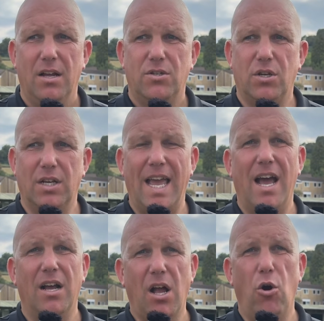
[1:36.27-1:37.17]
To
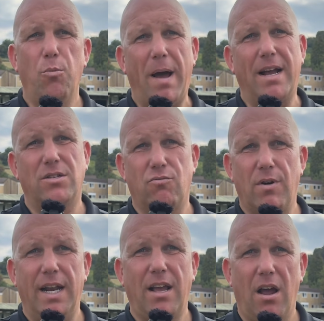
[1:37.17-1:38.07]
get a goal back, to
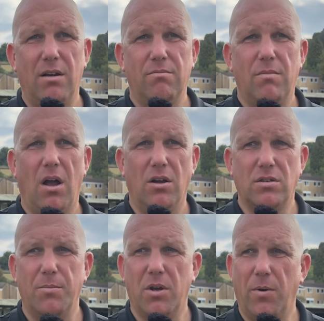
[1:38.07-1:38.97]
really go and
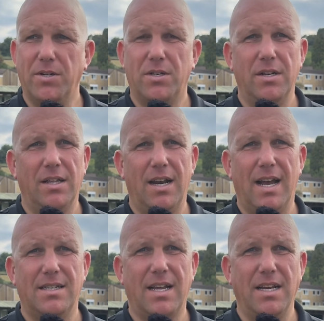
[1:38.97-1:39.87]
ask them a question in the
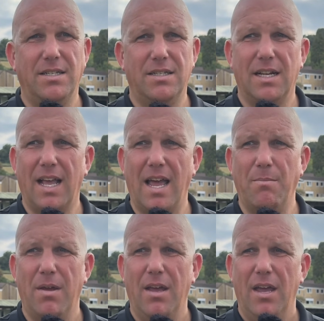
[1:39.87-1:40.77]
latter stages of the
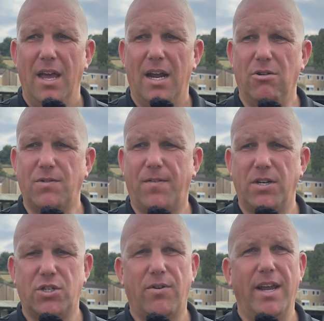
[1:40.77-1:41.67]
game. And I was
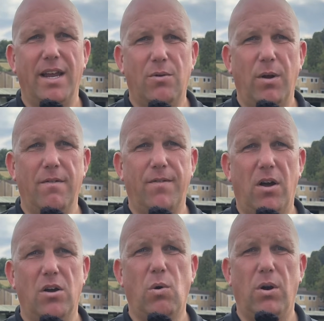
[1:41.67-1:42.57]
frustrated with
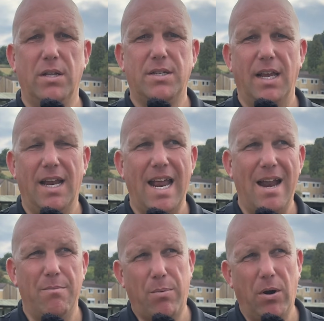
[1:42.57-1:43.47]
our quality and
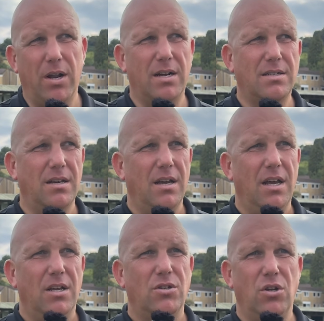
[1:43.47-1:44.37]
end product
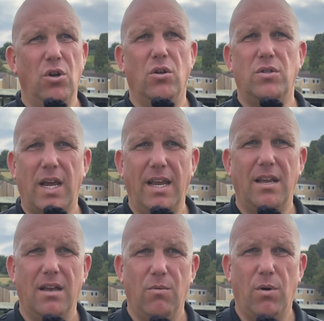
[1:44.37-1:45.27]
to not
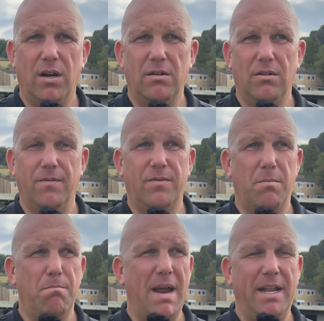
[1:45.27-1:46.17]
take one of
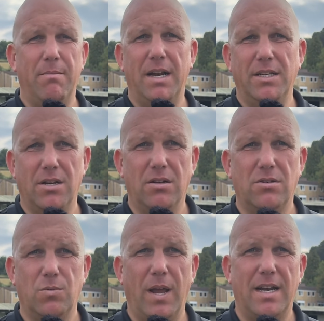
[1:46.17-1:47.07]
many
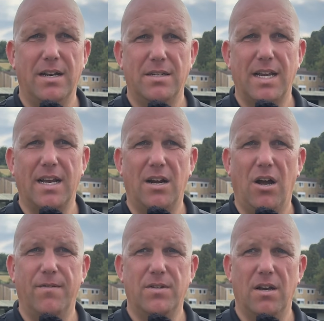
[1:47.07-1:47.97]
chances we had in the second
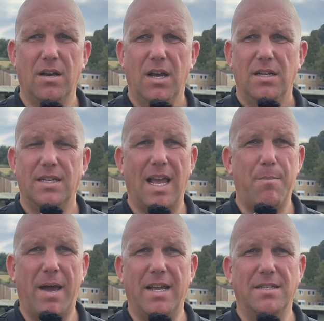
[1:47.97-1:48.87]
half to get
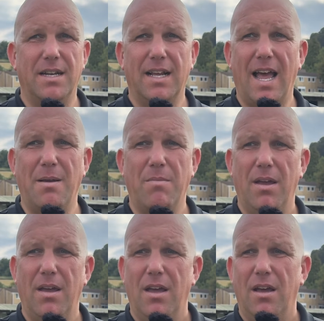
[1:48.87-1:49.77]
back into the game.
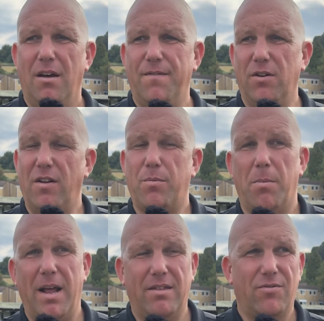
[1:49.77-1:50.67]
I feel they've
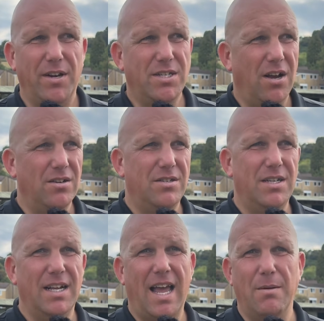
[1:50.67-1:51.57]
probably had 3 chances
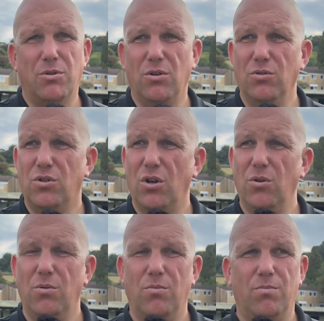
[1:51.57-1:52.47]
in the game, scored
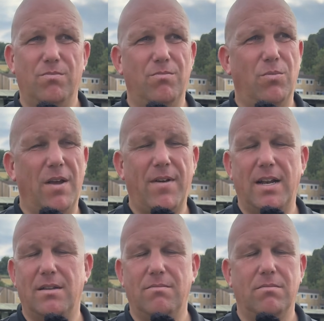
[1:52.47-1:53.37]
2. We've
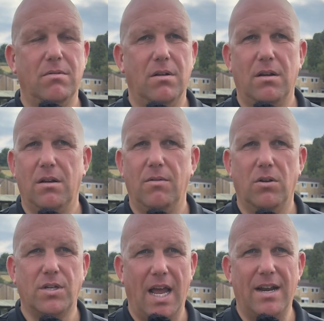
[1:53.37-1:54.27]
had
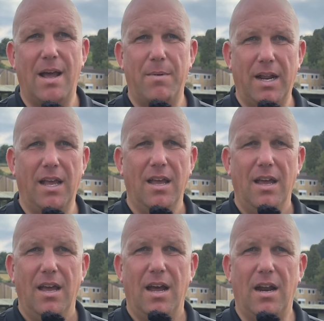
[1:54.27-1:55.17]
lost count how many,
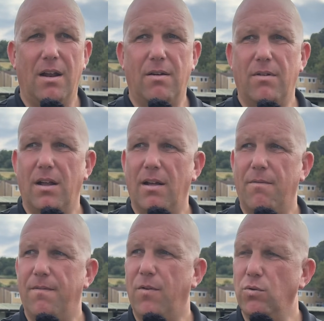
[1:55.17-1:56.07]
and
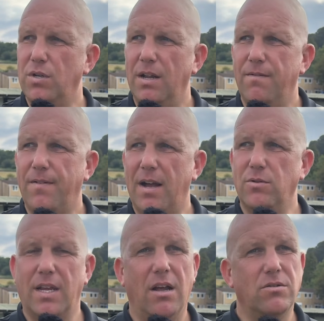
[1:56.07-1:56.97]
unfortunately have failed
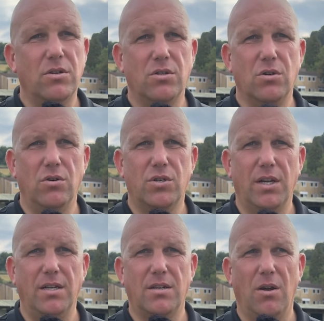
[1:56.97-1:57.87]
to get onto the score
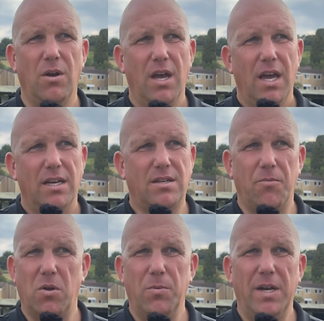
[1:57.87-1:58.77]
sheet. So it's
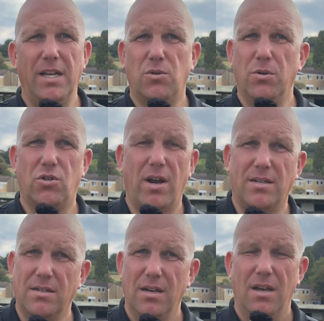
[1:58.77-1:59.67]
something we need to address.